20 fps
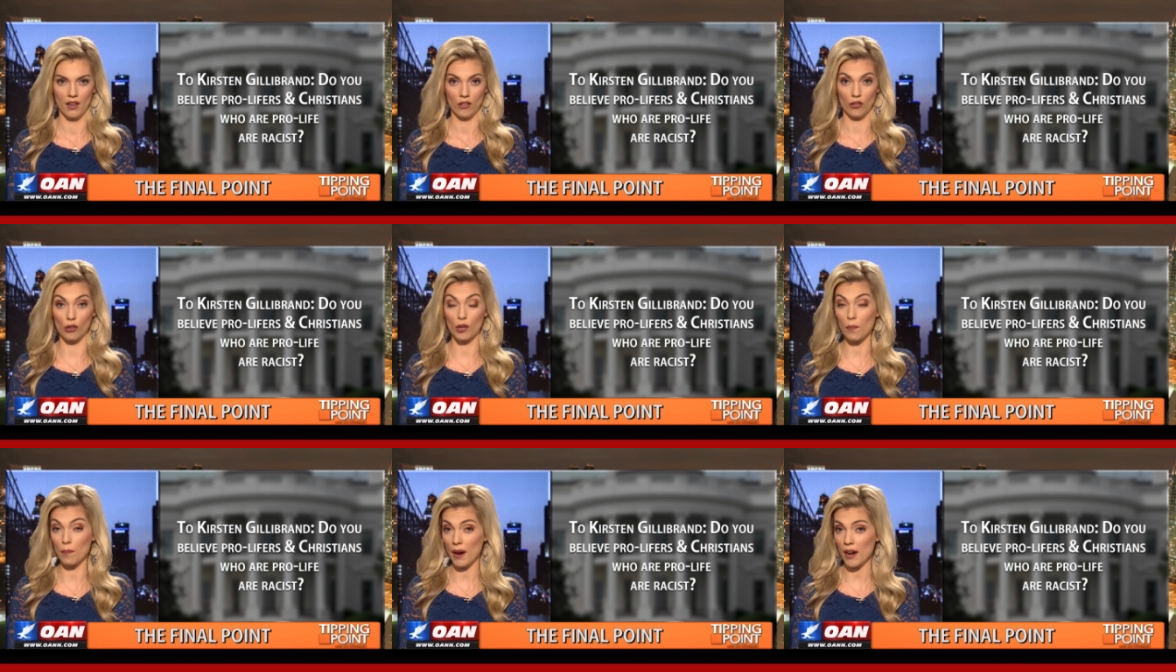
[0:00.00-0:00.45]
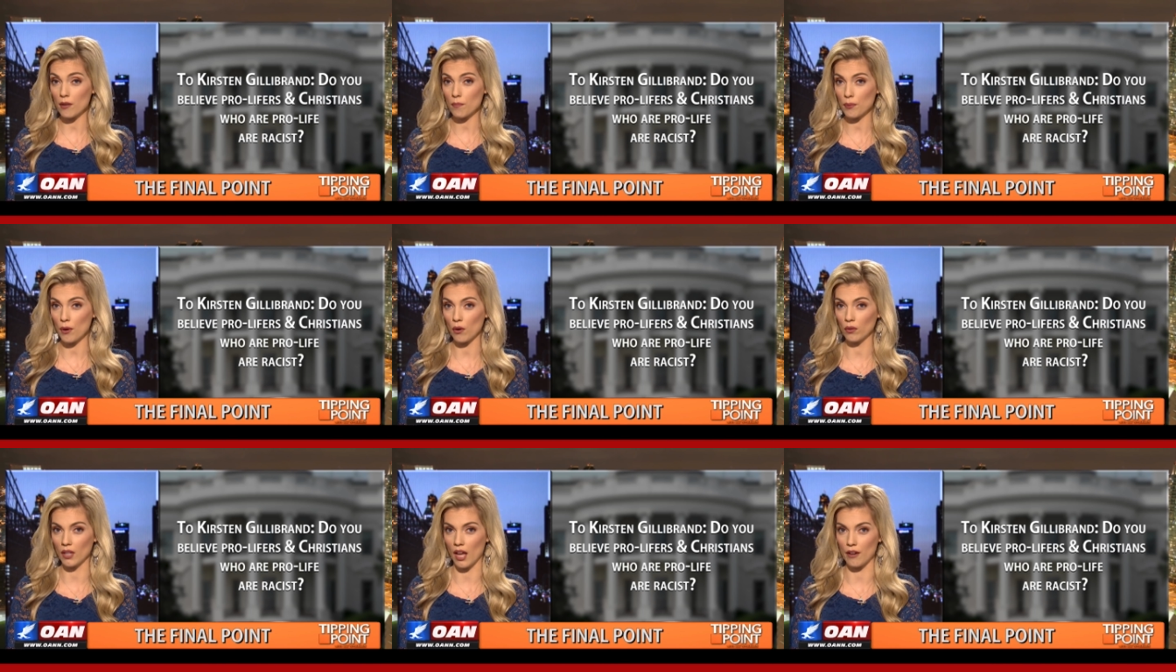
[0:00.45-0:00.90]
You compared
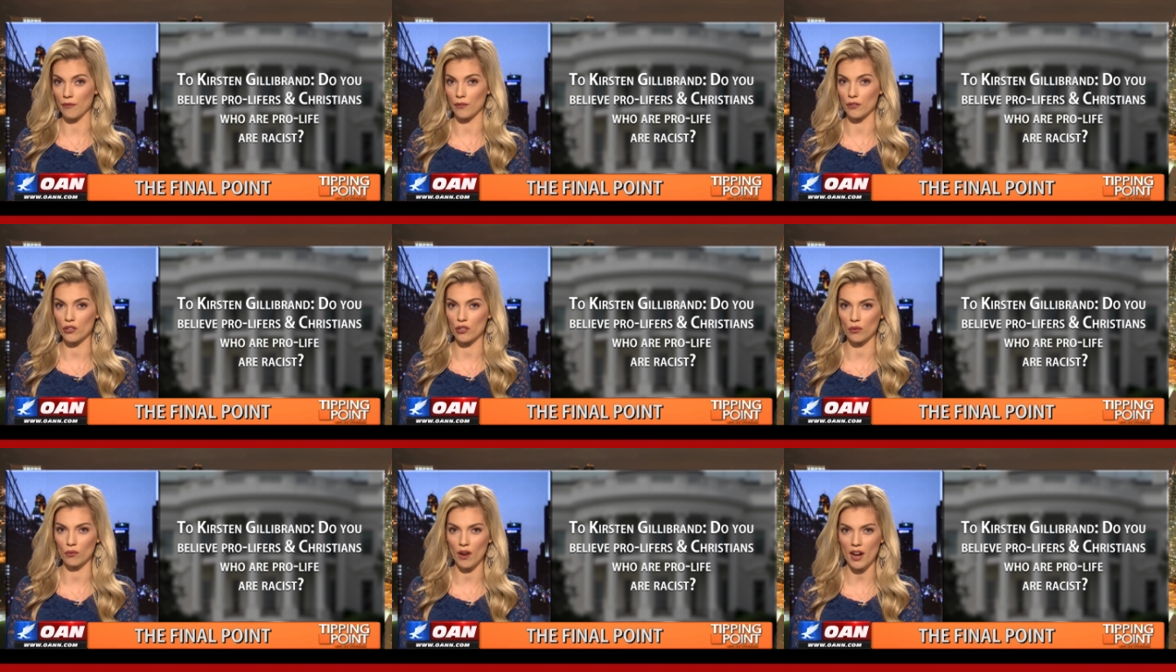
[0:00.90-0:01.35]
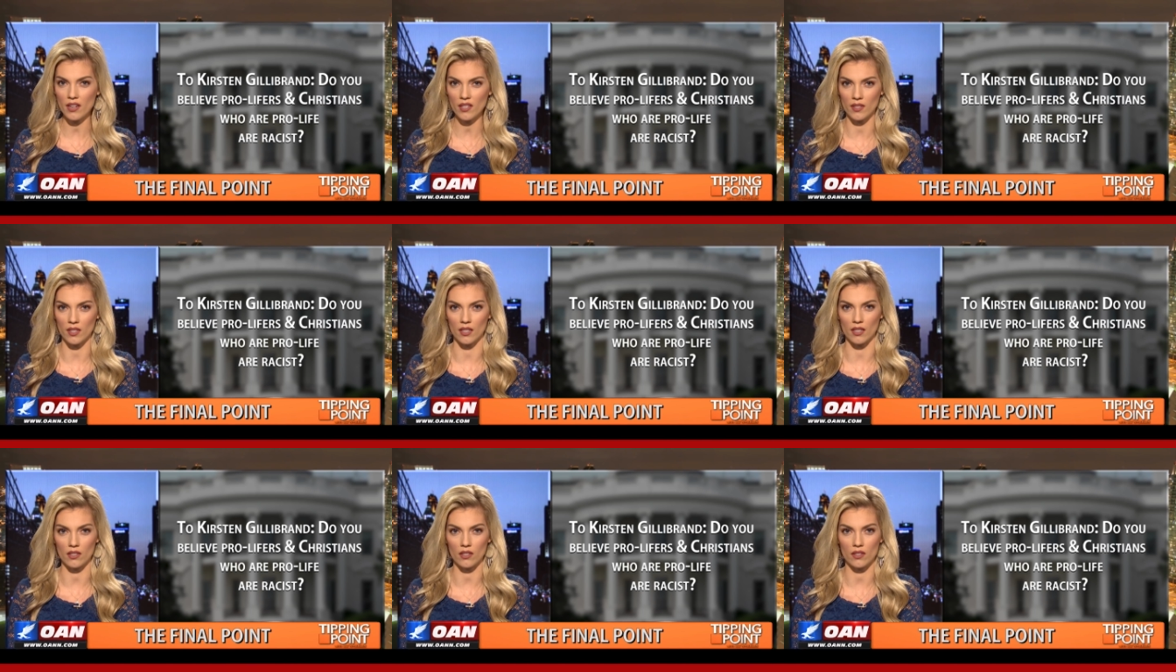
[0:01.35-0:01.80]
pro-lifers to
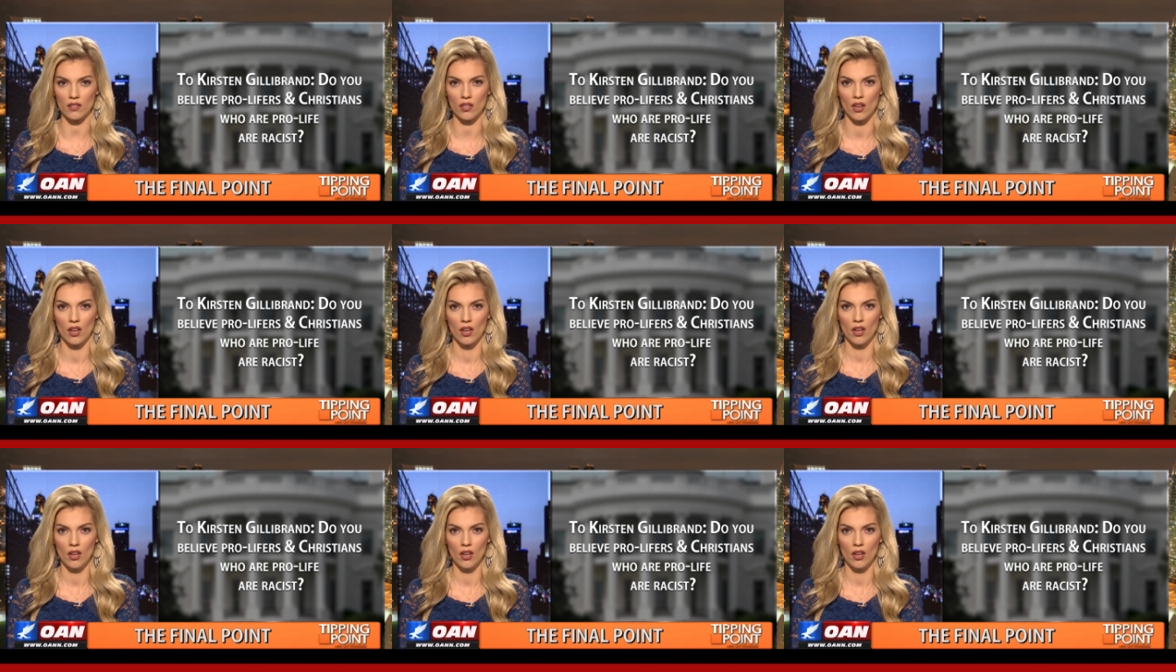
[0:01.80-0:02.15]
racists.